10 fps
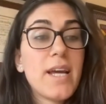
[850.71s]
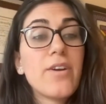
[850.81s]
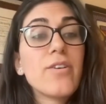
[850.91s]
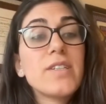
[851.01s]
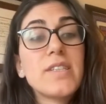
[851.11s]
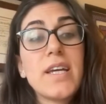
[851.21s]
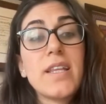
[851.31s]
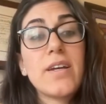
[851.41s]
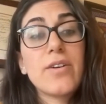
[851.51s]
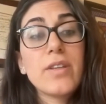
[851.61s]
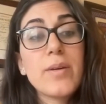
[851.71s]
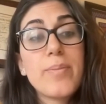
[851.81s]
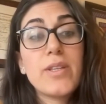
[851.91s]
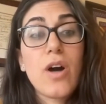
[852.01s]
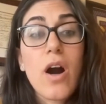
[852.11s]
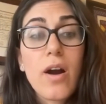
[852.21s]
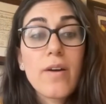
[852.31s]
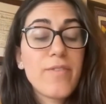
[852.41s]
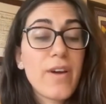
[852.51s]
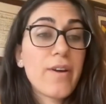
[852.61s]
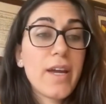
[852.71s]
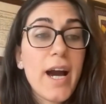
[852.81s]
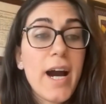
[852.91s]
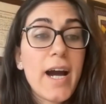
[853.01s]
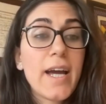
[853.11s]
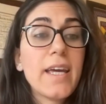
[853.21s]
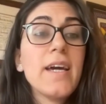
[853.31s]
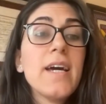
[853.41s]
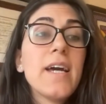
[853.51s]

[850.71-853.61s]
and you're seeing that your lipids are very high.